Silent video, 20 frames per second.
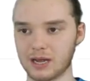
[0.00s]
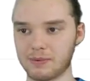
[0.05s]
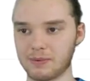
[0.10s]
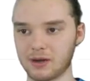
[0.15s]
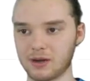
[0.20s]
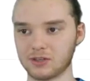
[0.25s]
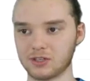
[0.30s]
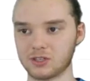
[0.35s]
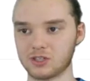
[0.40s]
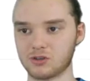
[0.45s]
can type
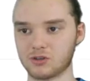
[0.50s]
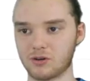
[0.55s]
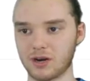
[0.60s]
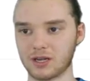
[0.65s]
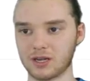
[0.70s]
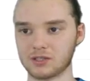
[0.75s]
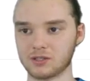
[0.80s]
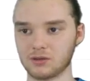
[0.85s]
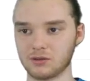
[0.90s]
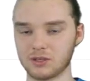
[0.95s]
out the
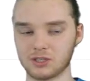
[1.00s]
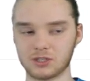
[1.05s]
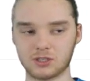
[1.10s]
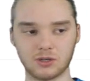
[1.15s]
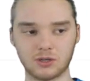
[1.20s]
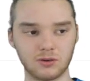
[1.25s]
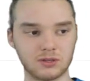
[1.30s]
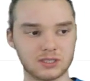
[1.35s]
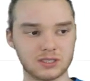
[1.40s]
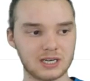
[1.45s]
string. So the
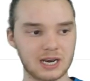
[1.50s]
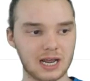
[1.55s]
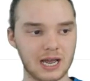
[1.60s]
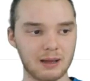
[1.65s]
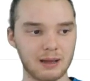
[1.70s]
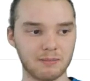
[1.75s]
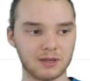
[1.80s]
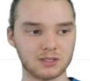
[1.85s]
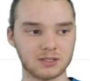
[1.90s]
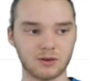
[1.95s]
student's
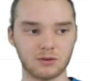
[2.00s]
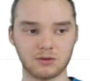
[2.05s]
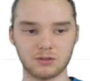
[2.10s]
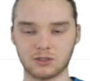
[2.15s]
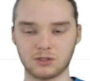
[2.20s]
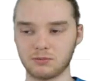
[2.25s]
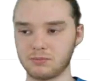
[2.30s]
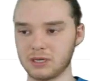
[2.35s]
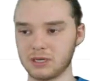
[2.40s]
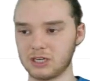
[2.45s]
name is going
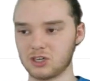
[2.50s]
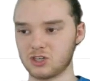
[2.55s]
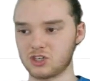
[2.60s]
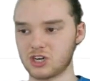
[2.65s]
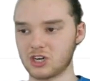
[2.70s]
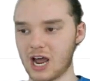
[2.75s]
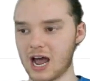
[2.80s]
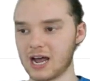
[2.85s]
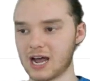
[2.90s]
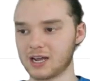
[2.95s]
to be
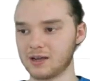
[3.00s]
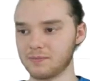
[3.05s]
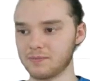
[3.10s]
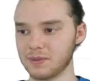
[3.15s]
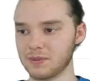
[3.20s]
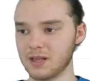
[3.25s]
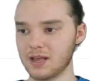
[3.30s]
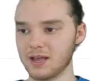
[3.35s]
Jack.